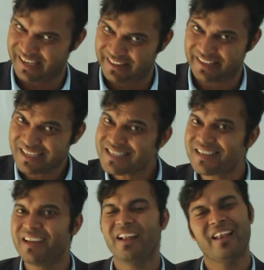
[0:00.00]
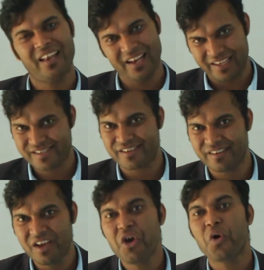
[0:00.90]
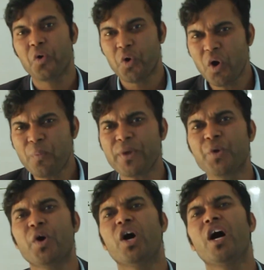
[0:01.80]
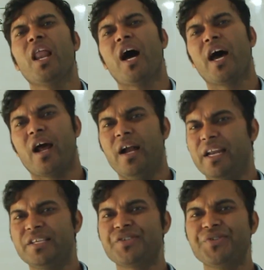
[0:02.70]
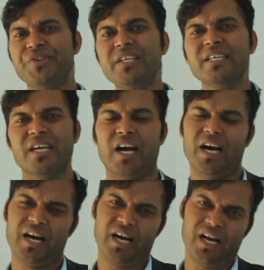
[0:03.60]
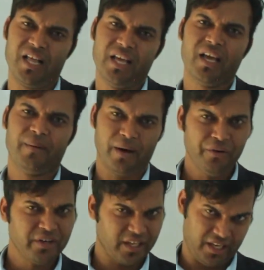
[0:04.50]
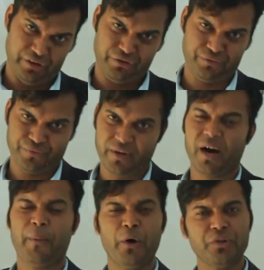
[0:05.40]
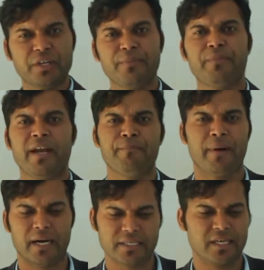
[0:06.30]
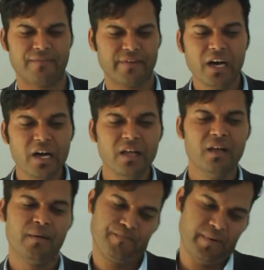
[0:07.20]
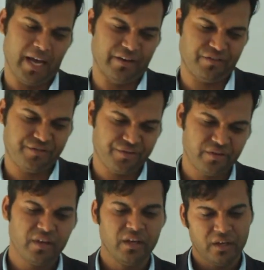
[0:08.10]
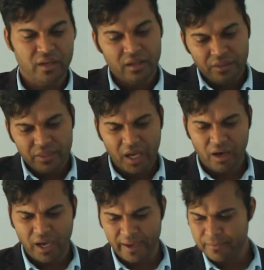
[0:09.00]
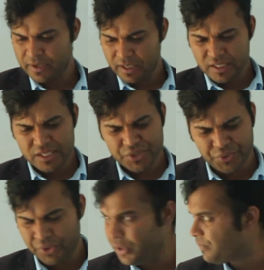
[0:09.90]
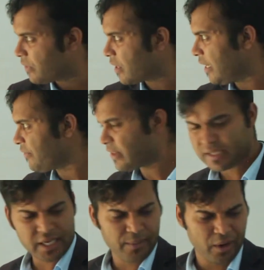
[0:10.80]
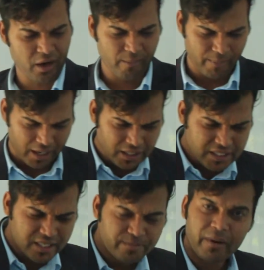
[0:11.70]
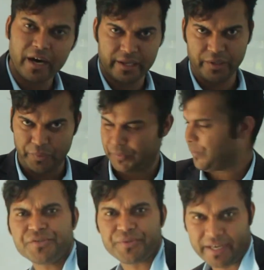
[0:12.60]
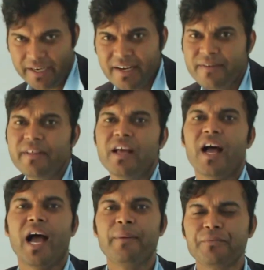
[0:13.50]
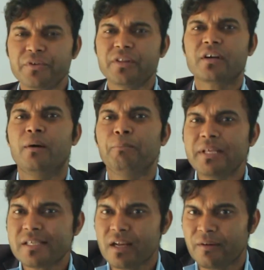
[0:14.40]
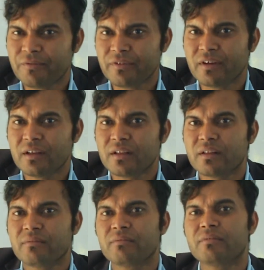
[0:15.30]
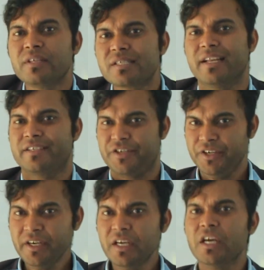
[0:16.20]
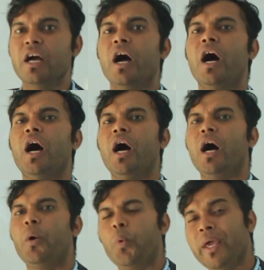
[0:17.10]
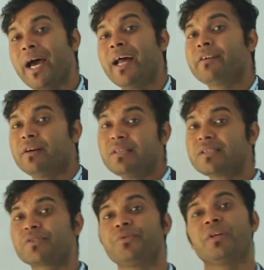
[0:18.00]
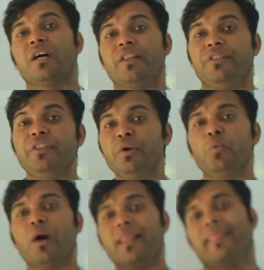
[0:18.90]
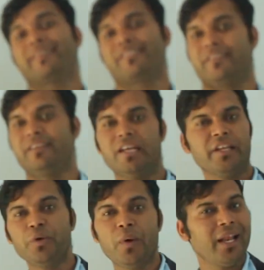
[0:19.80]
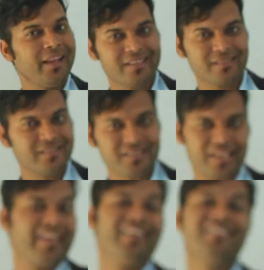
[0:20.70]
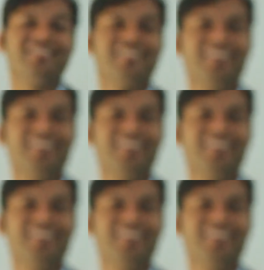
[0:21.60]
this lesson. Hope you all are understood about the different parts of a plant. Now I am turns to give some homeworks for you. Friend, after the completion of this lesson, we are turns to the new one lesson. New one lessons is